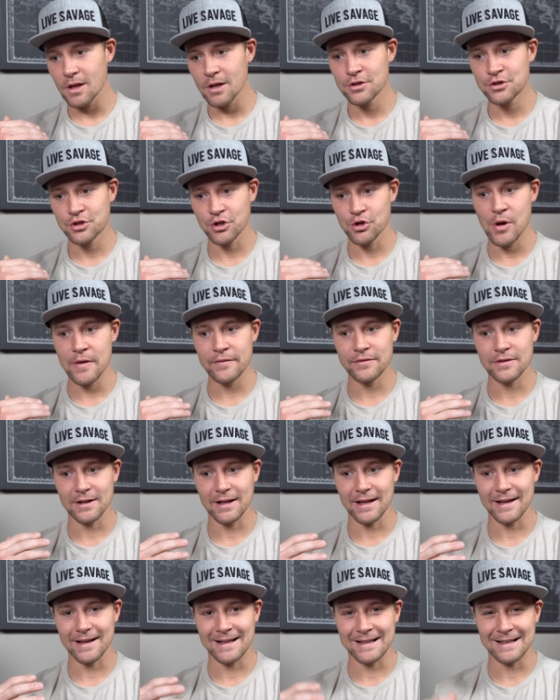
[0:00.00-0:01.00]
so you have to
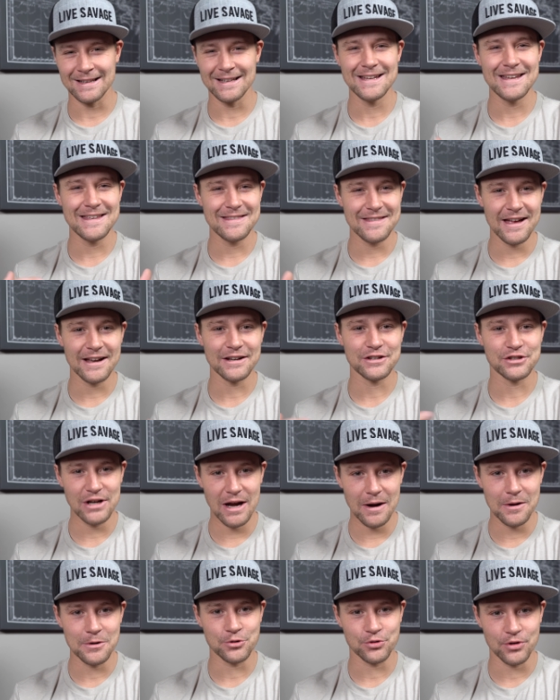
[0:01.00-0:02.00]
like clean that
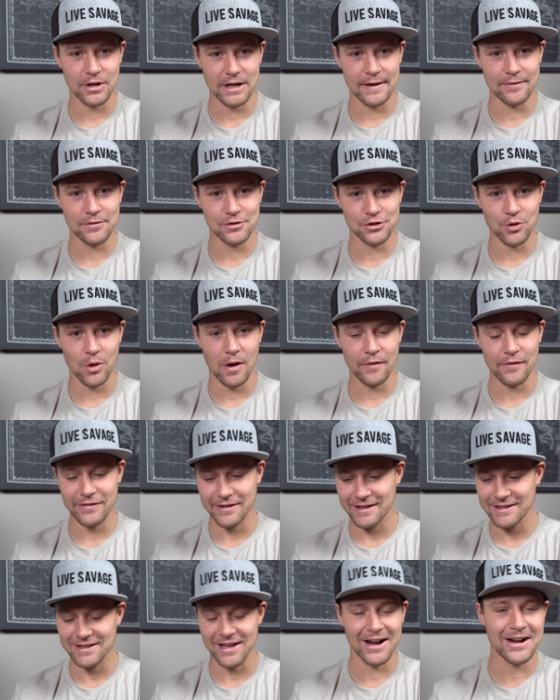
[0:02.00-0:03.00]
shower drain every so often
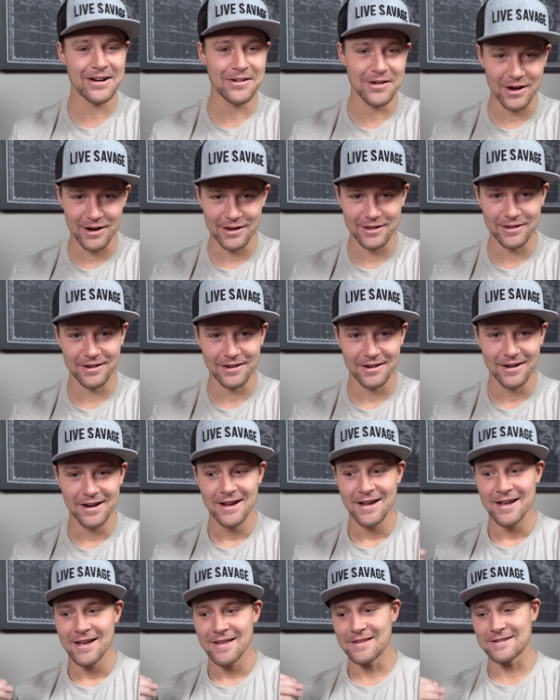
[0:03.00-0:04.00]
to get the hair out of there
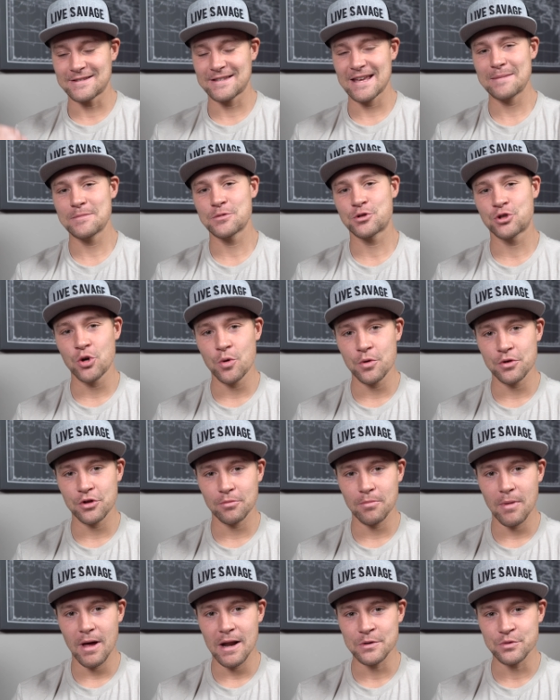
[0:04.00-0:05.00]
the same is true with
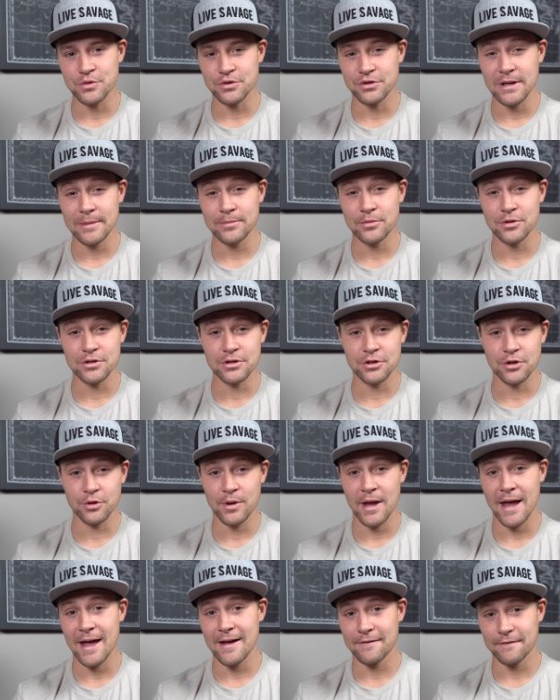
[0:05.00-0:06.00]
your body's receptors to
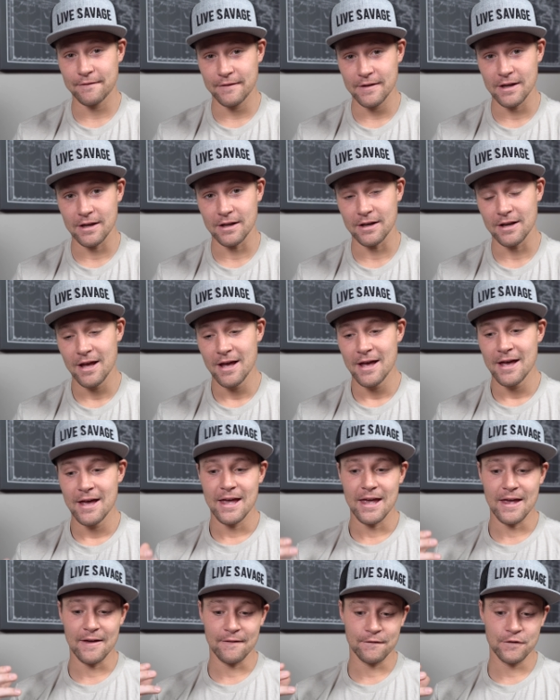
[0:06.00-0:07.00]
caffeine
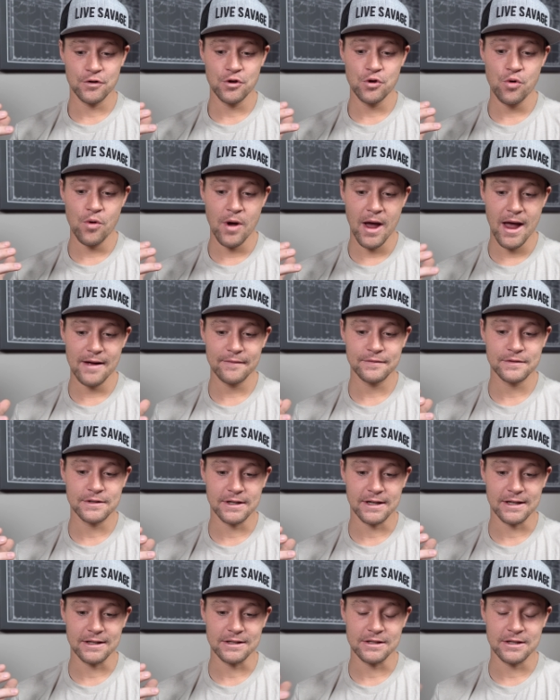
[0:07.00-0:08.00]
if you have to
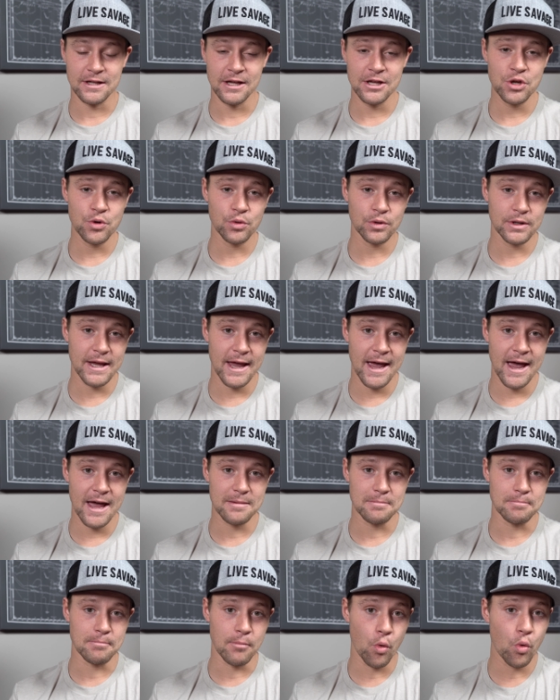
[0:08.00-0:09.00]
continually
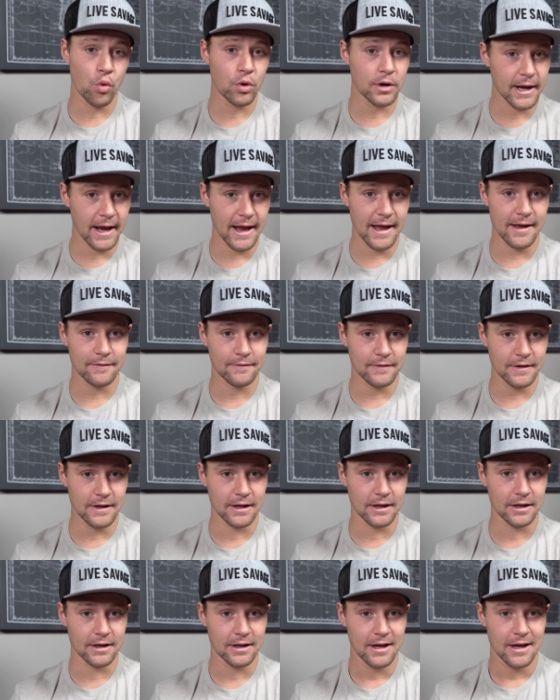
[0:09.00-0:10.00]
add more
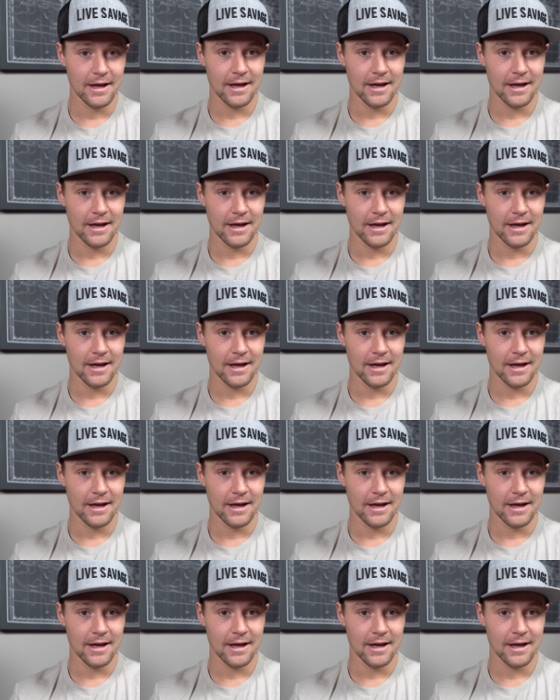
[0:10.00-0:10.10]
caffeine